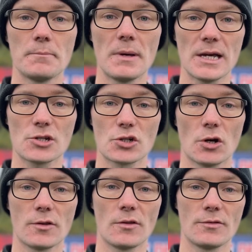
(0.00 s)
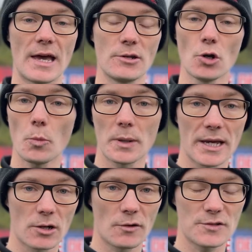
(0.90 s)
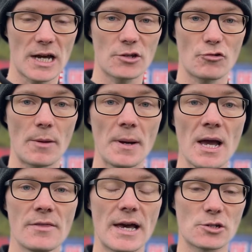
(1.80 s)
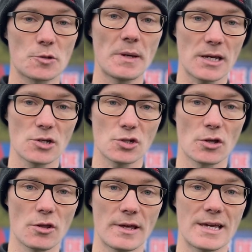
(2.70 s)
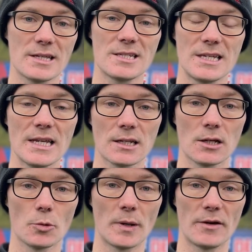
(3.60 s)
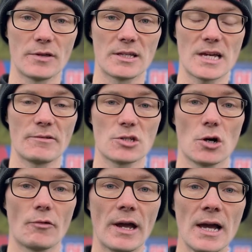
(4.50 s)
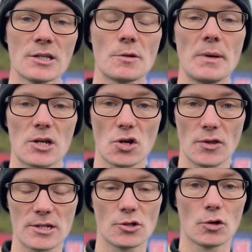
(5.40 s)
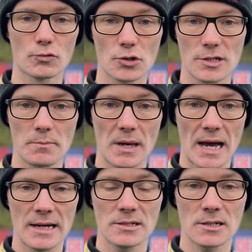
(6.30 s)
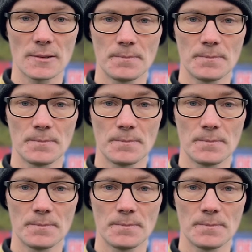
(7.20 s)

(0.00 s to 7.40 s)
make sure that they're not playing an offside trap. They're just making sure that they concede a little bit of their territory to make sure there's no runs in behind.